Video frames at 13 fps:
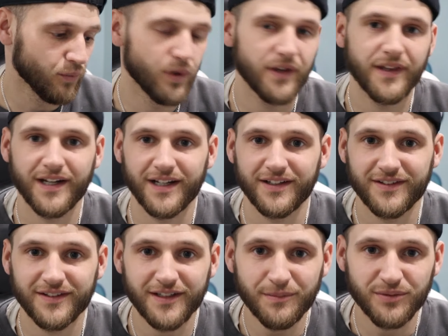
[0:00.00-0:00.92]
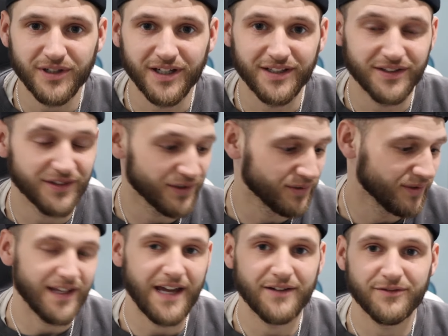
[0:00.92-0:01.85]
the one that I slipped on. So
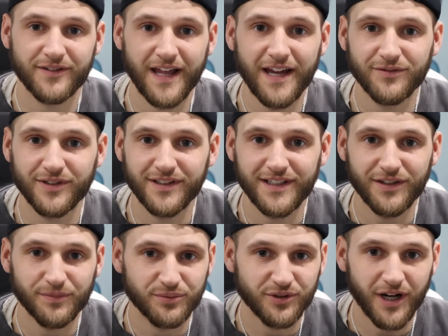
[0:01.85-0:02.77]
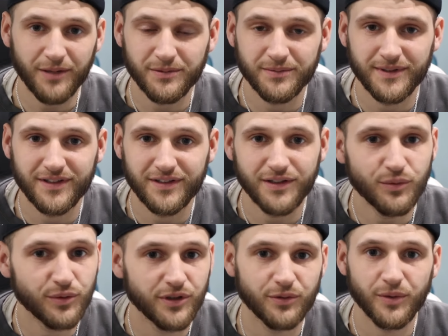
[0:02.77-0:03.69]
that flat release probably
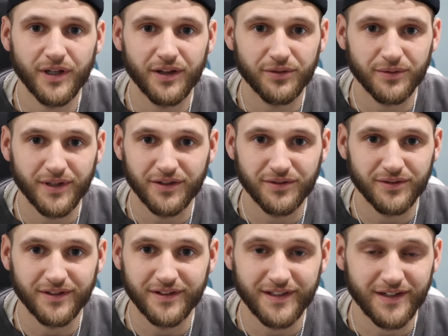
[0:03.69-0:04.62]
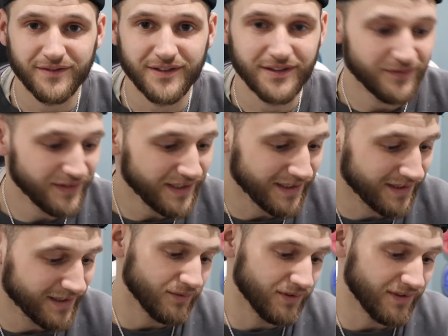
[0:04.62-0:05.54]
still would have went 370
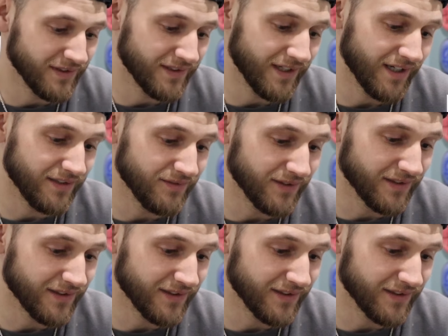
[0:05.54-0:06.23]
feet, which is kind of